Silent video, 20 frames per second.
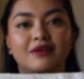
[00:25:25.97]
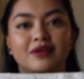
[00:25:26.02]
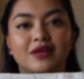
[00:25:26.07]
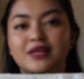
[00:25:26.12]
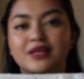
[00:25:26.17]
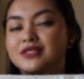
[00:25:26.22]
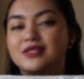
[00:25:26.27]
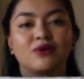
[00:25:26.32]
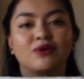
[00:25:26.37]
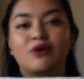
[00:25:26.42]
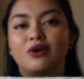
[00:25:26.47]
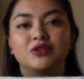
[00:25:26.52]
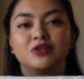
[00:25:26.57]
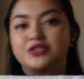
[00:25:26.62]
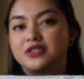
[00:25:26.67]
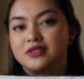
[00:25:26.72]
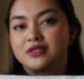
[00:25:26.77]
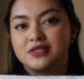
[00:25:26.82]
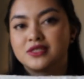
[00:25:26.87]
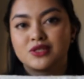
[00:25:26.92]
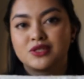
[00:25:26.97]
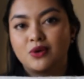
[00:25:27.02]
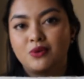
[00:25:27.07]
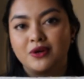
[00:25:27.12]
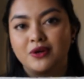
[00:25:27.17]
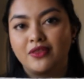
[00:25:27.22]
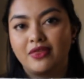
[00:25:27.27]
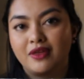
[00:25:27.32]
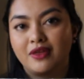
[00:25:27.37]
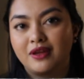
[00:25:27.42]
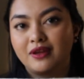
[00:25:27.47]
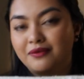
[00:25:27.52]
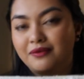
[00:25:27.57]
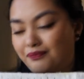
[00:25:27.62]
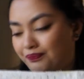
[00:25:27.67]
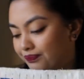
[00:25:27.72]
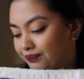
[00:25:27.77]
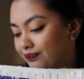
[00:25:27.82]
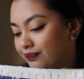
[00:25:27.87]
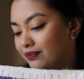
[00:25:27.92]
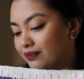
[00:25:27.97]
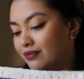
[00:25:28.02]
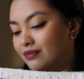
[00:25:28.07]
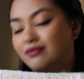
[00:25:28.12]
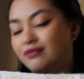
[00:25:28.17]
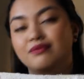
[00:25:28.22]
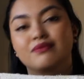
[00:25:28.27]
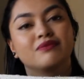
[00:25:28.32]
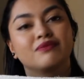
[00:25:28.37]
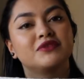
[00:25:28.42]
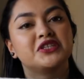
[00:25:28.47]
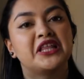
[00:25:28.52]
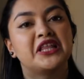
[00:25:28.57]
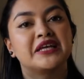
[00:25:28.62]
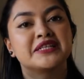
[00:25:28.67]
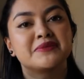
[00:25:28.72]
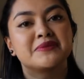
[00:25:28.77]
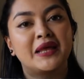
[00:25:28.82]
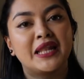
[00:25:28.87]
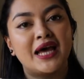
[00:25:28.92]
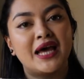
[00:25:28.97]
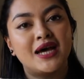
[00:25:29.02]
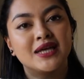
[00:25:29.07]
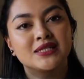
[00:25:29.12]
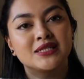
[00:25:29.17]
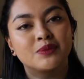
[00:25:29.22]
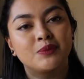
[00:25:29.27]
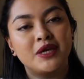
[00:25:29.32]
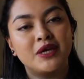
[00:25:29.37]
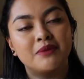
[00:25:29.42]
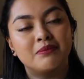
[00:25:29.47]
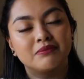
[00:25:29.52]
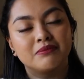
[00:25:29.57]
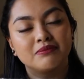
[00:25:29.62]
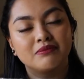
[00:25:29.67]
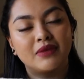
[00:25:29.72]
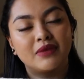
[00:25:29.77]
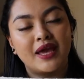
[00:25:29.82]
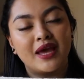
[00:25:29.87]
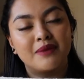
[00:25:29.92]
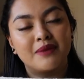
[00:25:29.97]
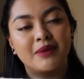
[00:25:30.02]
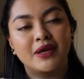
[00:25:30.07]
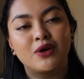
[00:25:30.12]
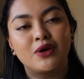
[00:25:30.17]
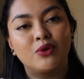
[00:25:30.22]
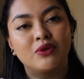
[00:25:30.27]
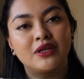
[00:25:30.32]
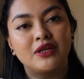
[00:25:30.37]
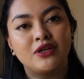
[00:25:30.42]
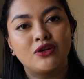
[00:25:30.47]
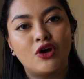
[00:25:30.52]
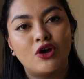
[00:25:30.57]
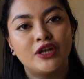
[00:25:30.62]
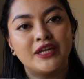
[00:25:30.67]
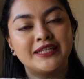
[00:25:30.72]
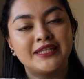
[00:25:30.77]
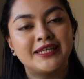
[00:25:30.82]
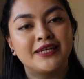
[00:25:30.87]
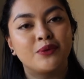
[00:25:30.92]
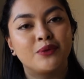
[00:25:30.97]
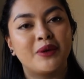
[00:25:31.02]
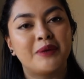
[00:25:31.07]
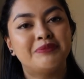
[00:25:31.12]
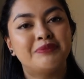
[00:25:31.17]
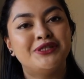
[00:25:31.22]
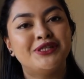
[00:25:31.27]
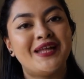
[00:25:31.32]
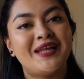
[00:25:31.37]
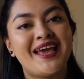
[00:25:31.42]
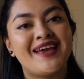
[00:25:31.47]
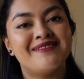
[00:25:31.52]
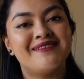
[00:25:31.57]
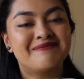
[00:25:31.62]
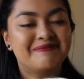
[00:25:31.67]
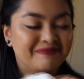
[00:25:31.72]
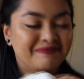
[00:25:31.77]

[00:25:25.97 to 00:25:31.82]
It's so gorgeous. It's so worth it. So that's my last whip and my only non-knitting whip today.